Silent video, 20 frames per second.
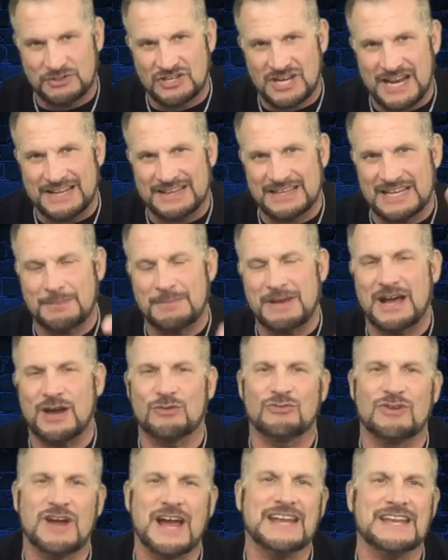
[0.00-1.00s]
Check them
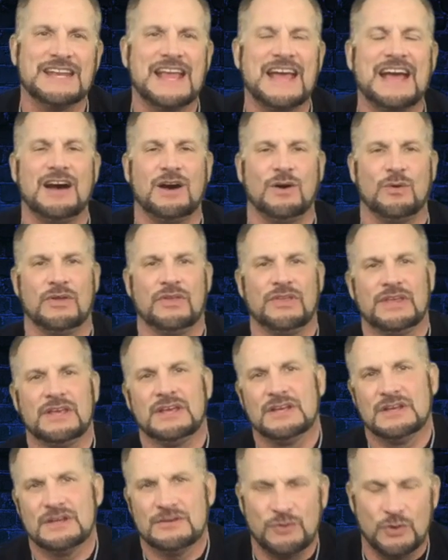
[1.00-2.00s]
out right now
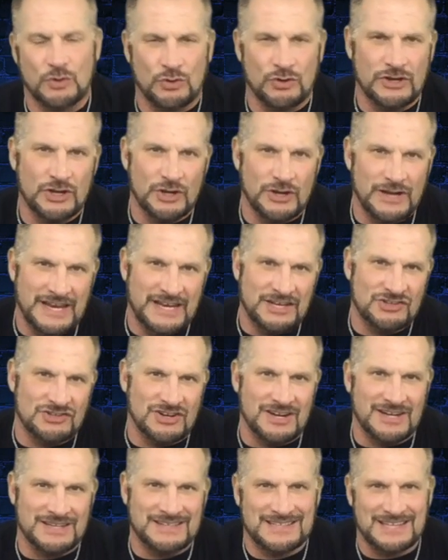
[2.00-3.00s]
for all your
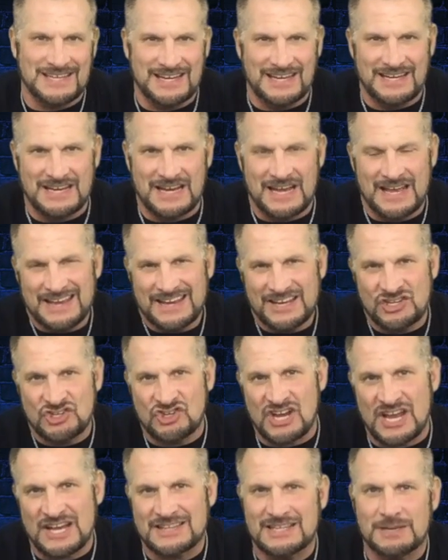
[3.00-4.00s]
HRT
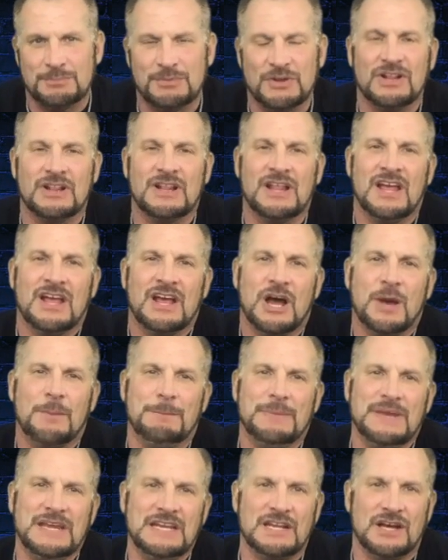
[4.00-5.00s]
injectable
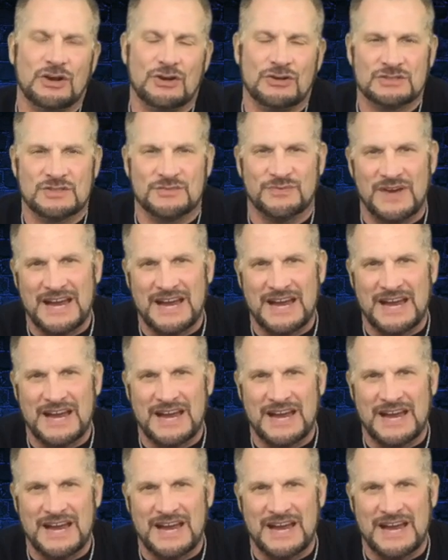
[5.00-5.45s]
aminos,